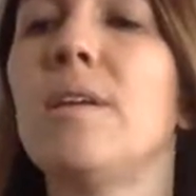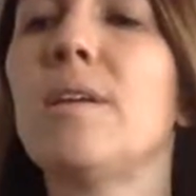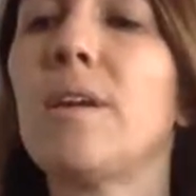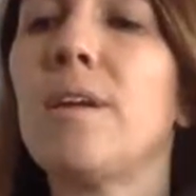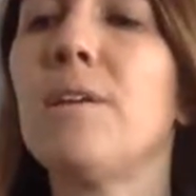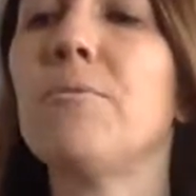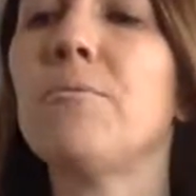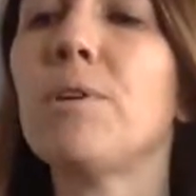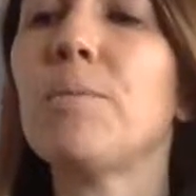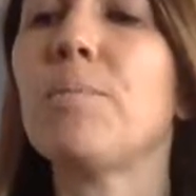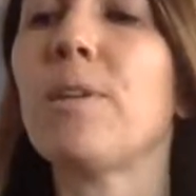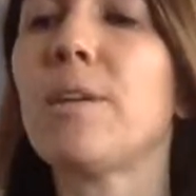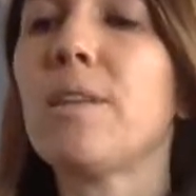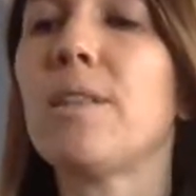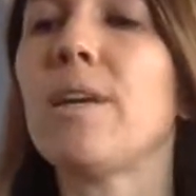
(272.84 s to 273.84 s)
Kind of rub
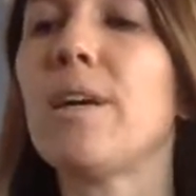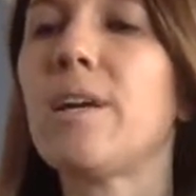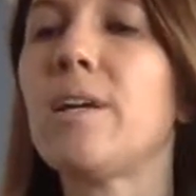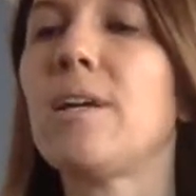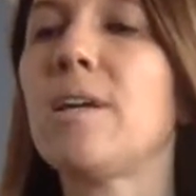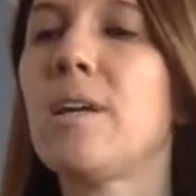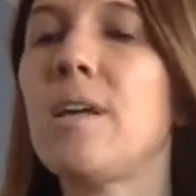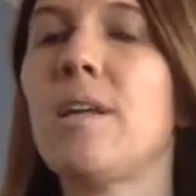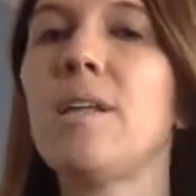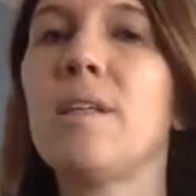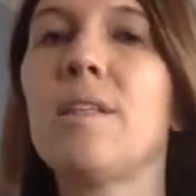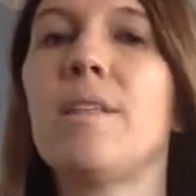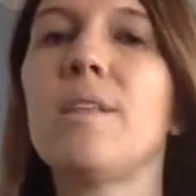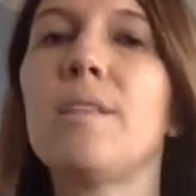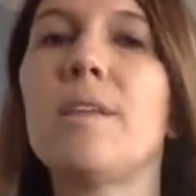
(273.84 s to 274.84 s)
like
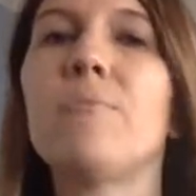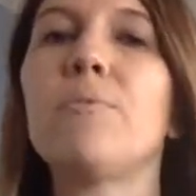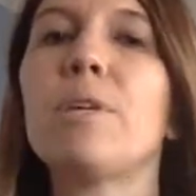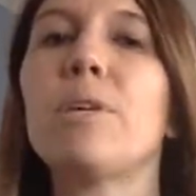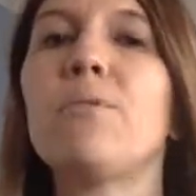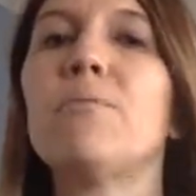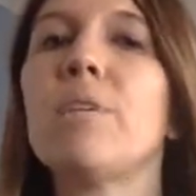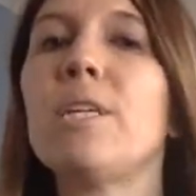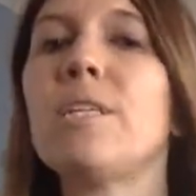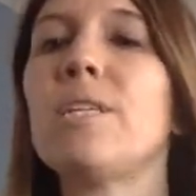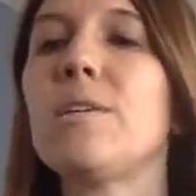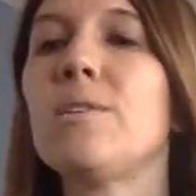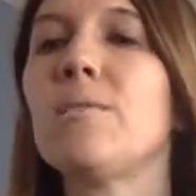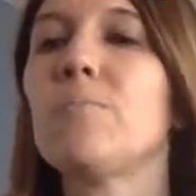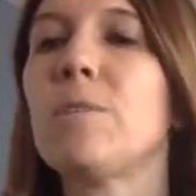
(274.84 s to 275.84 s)
that. Then we go right
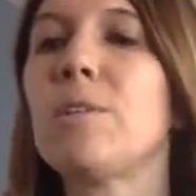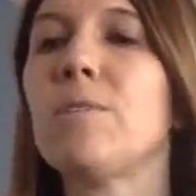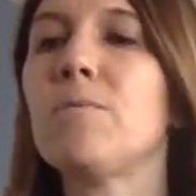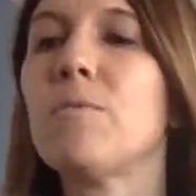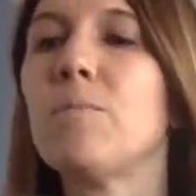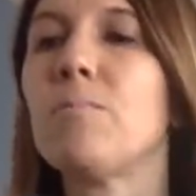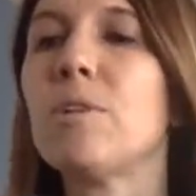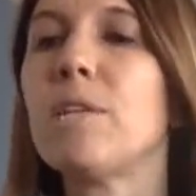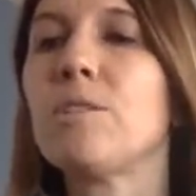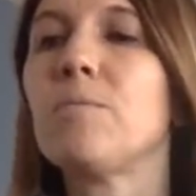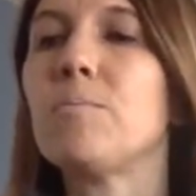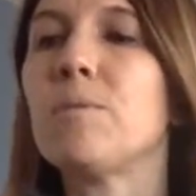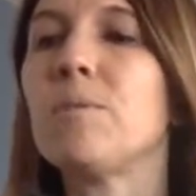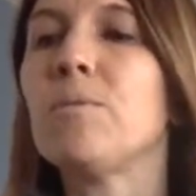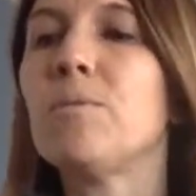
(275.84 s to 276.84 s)
down the middle of the
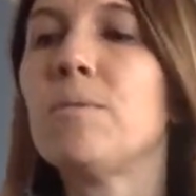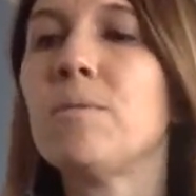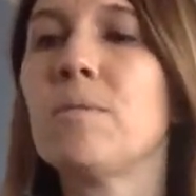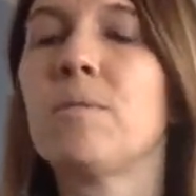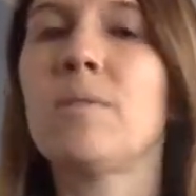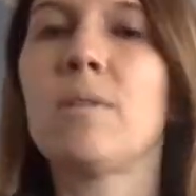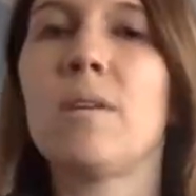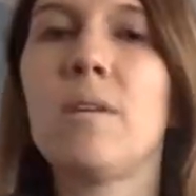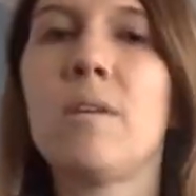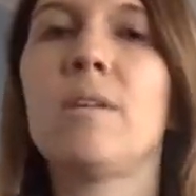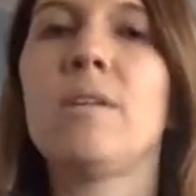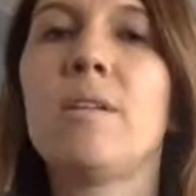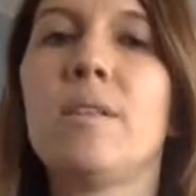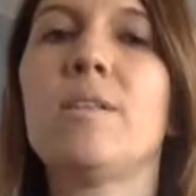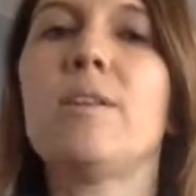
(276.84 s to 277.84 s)
breastbone.
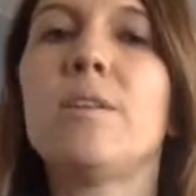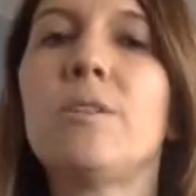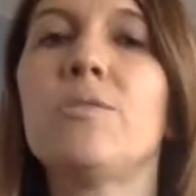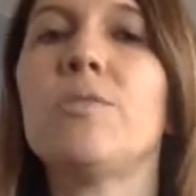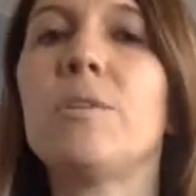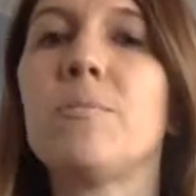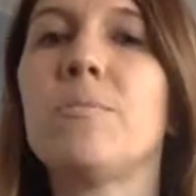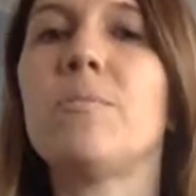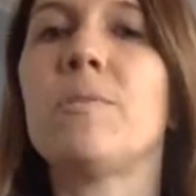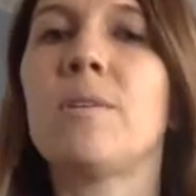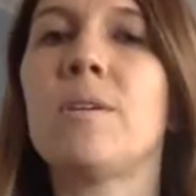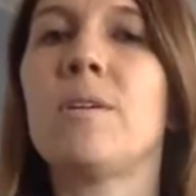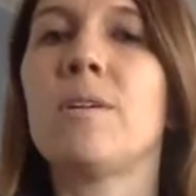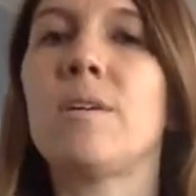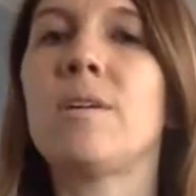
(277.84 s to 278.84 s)
There are some
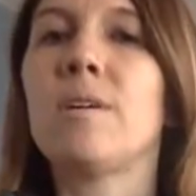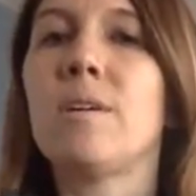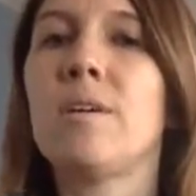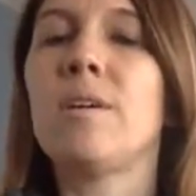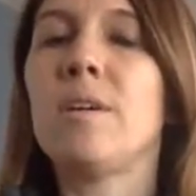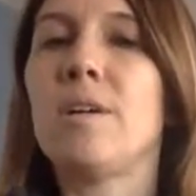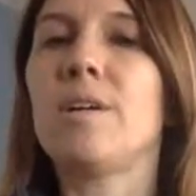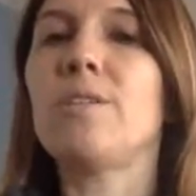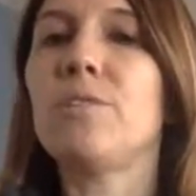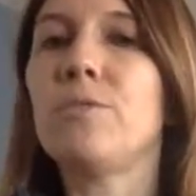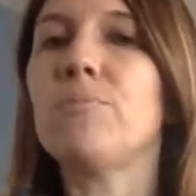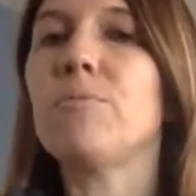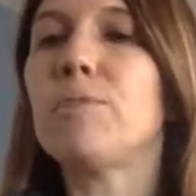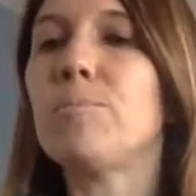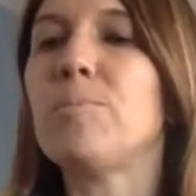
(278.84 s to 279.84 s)
on your
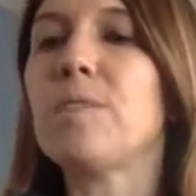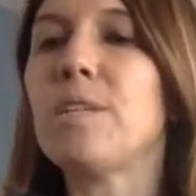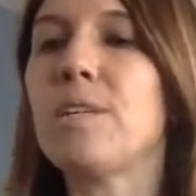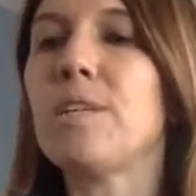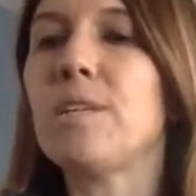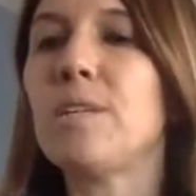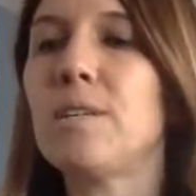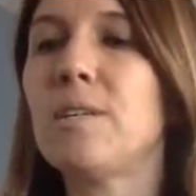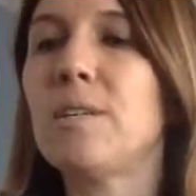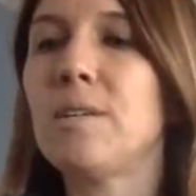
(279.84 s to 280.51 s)
ribs here.